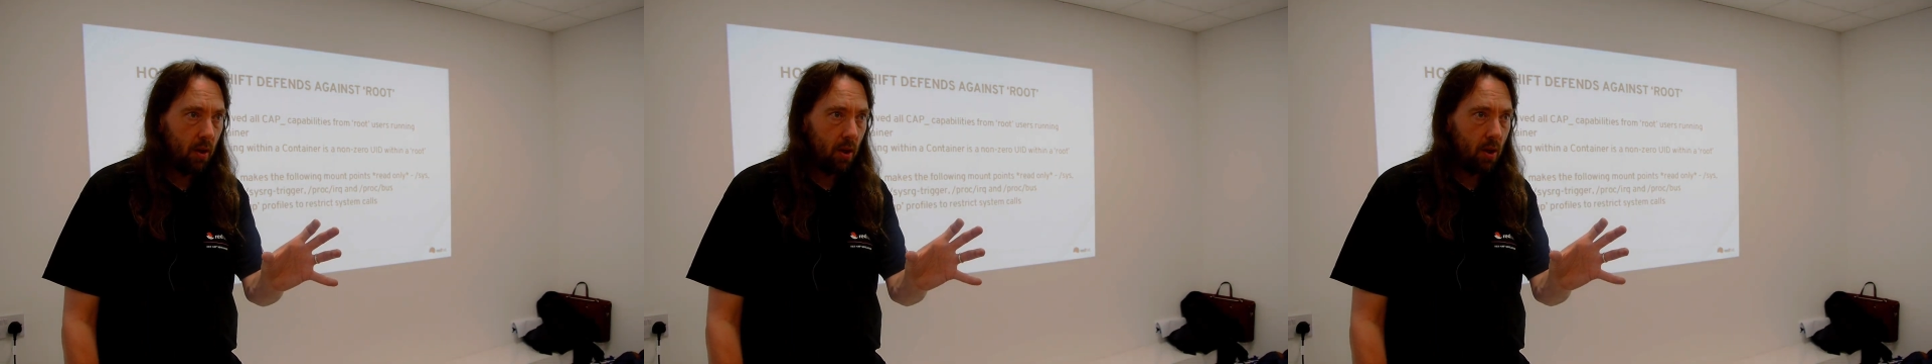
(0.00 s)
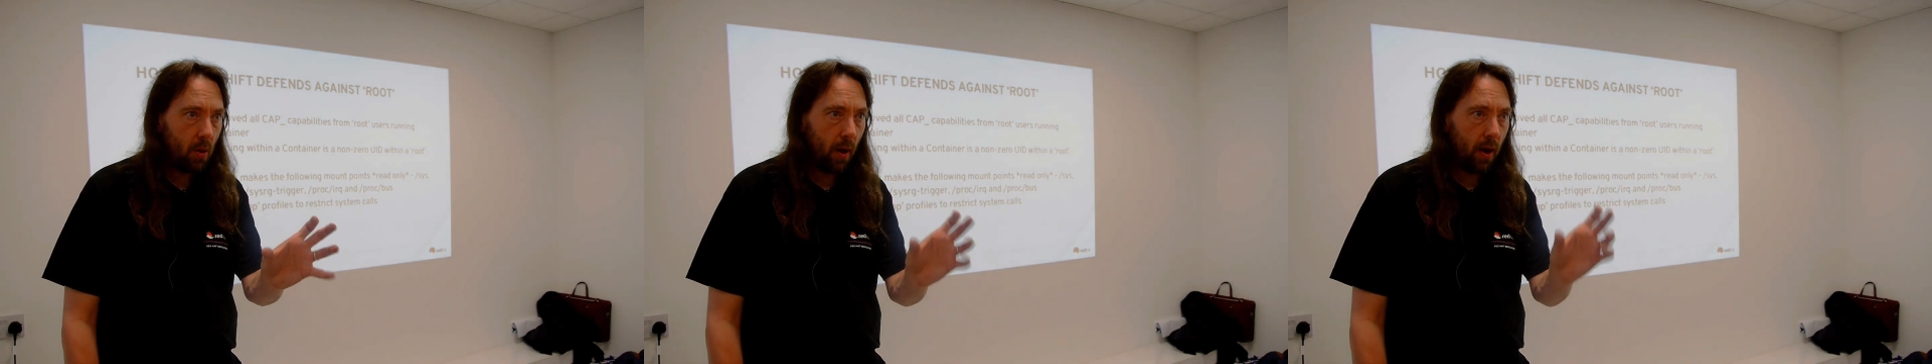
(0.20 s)

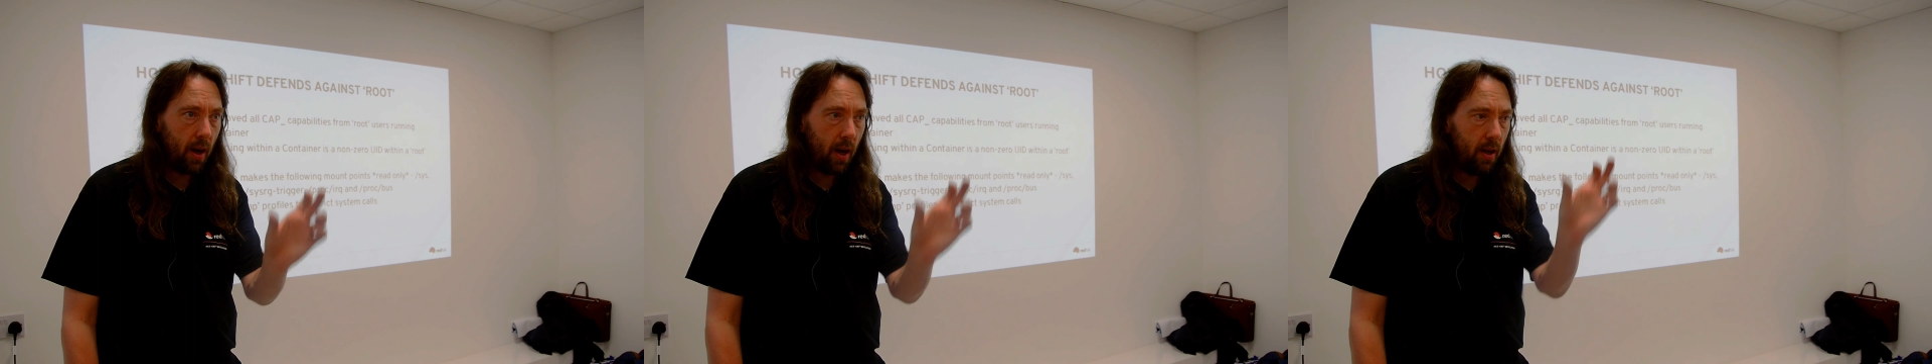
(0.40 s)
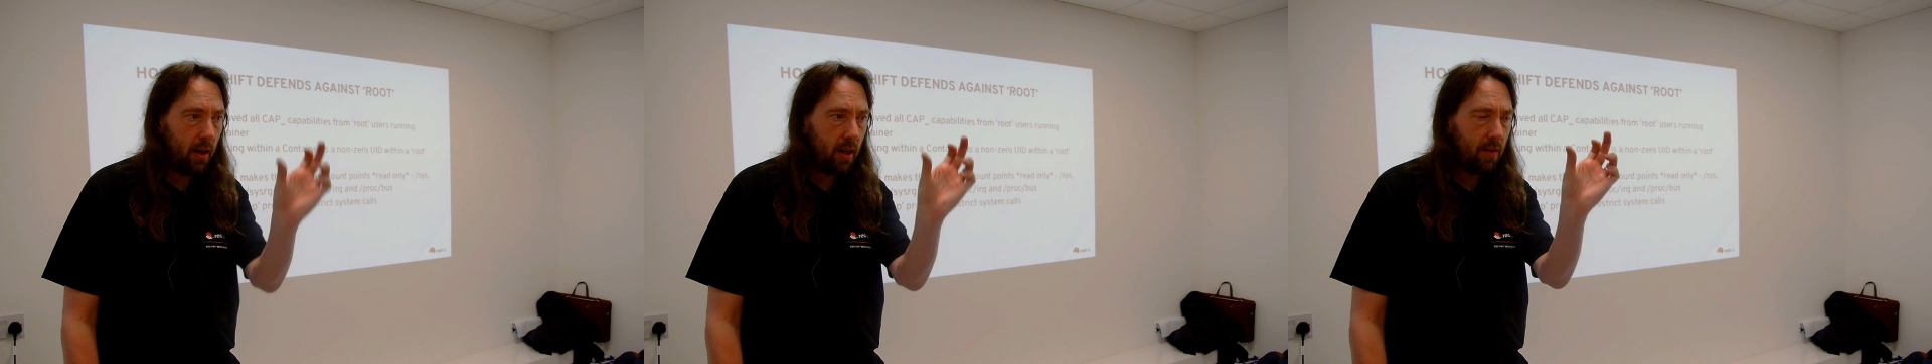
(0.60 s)
So I
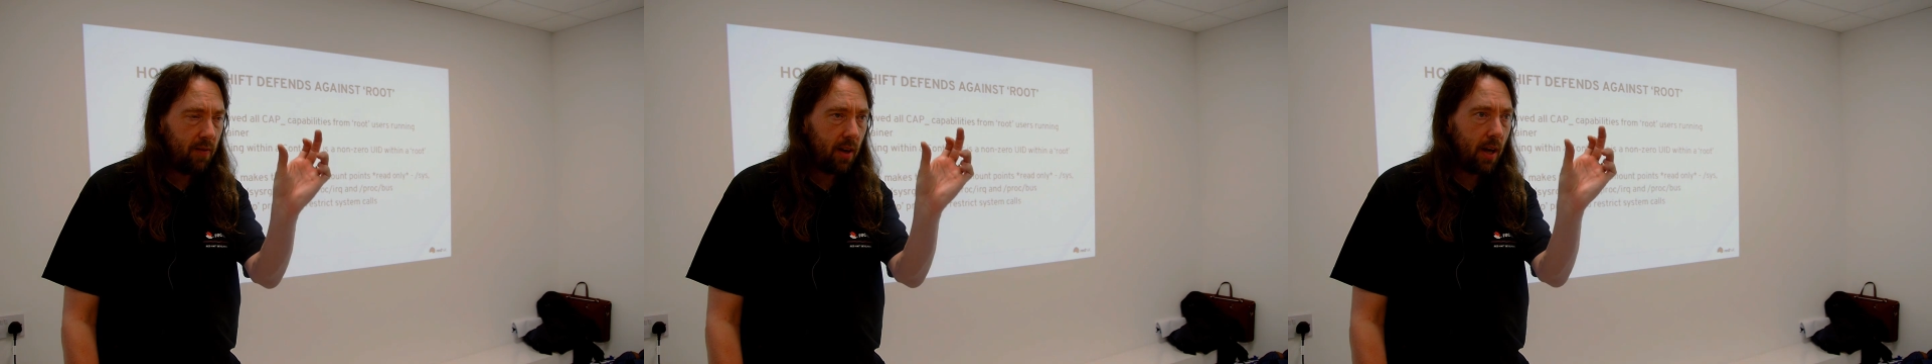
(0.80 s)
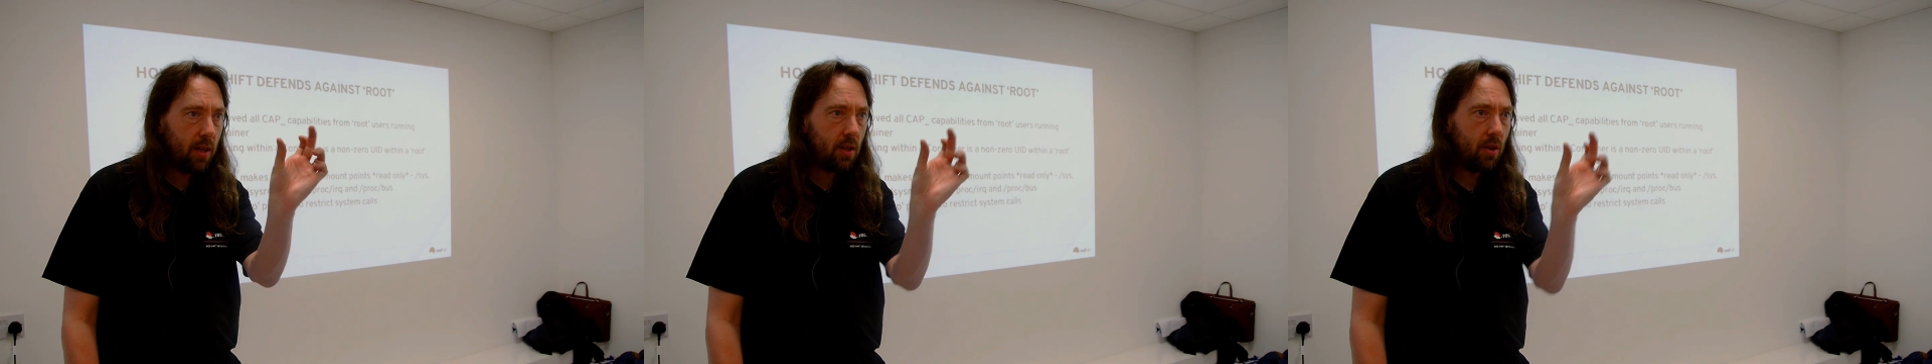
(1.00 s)

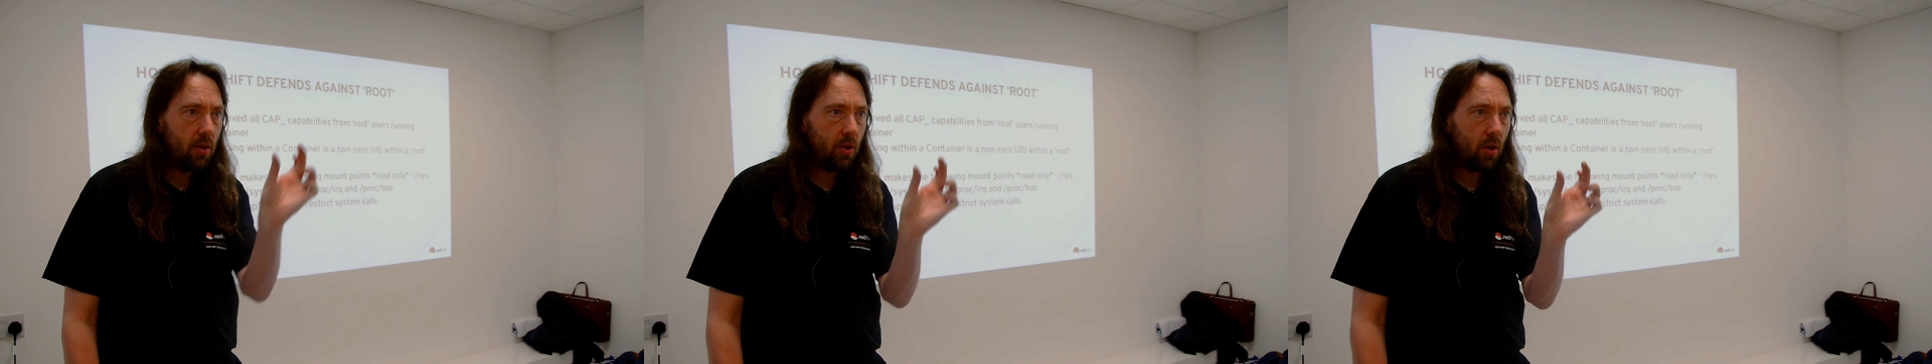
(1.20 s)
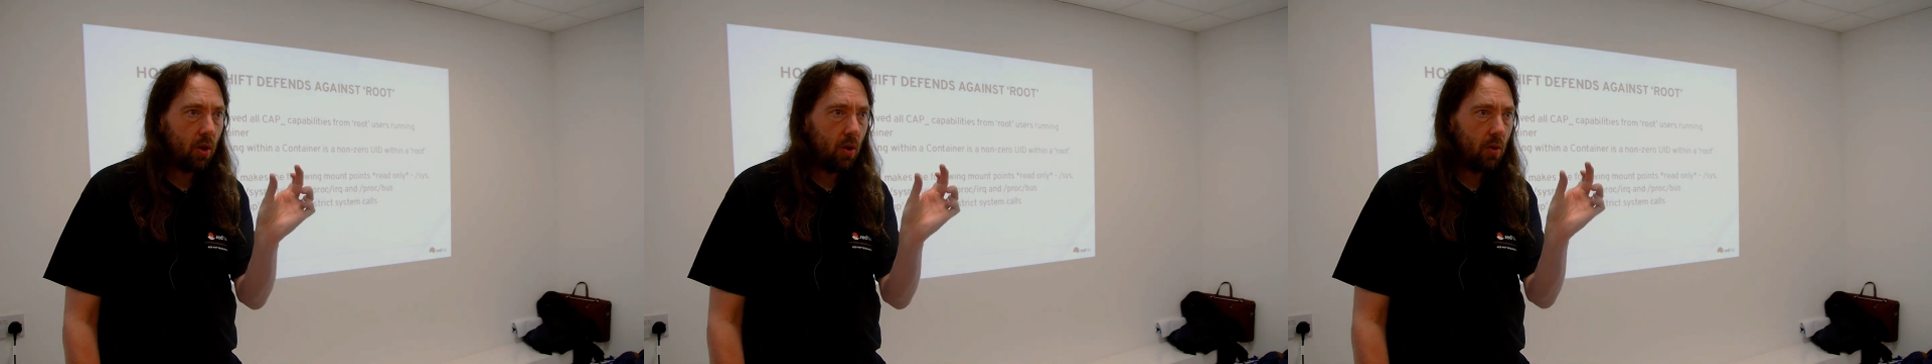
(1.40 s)
alleviated the
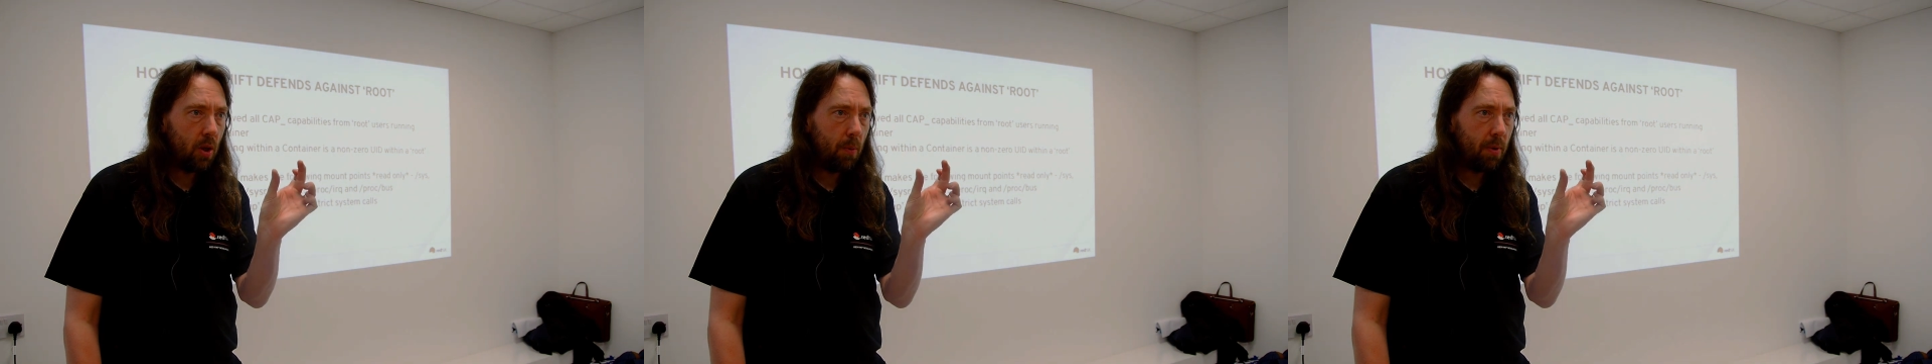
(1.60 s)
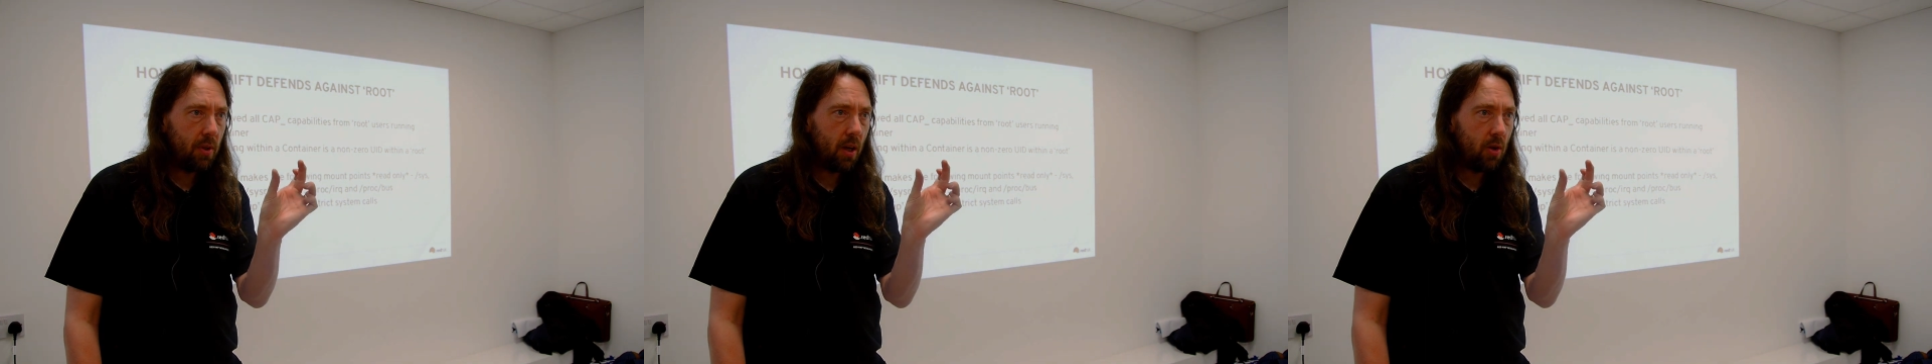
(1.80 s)
security
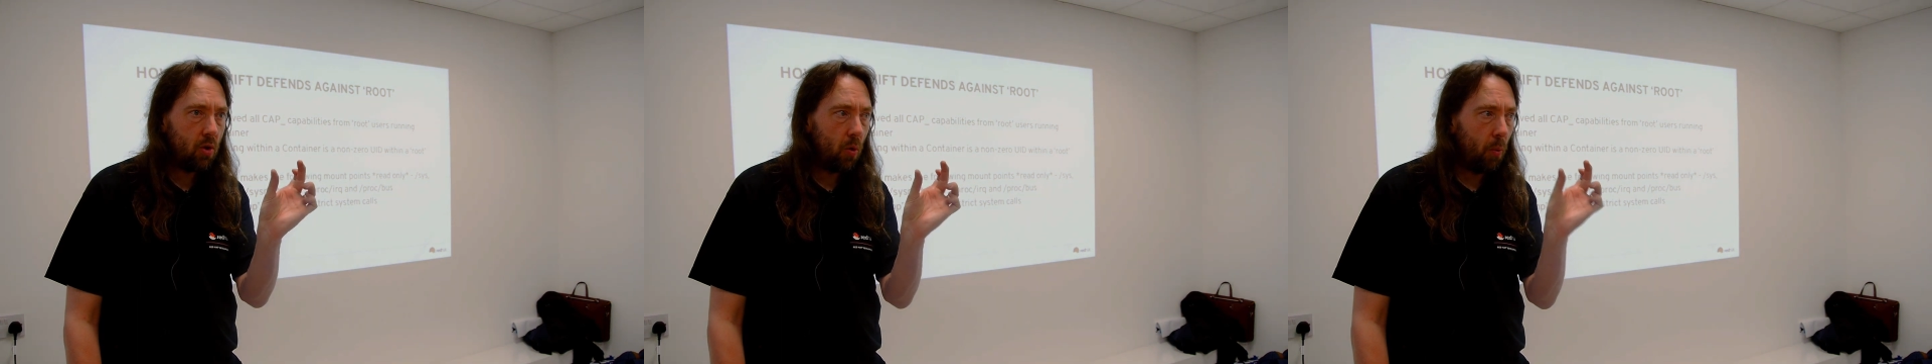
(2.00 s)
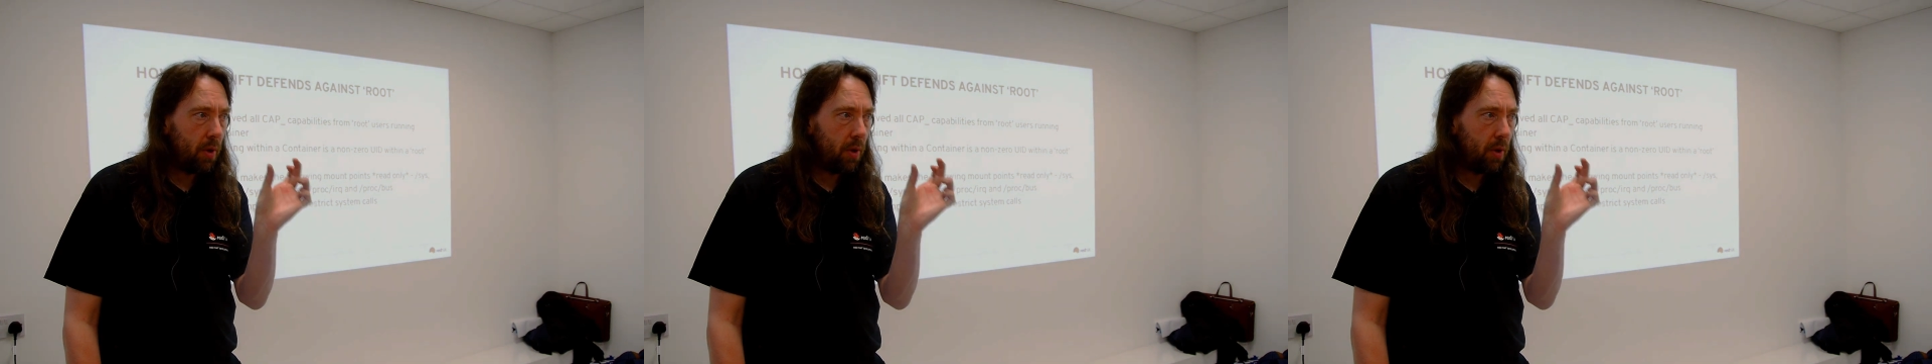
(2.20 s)
potential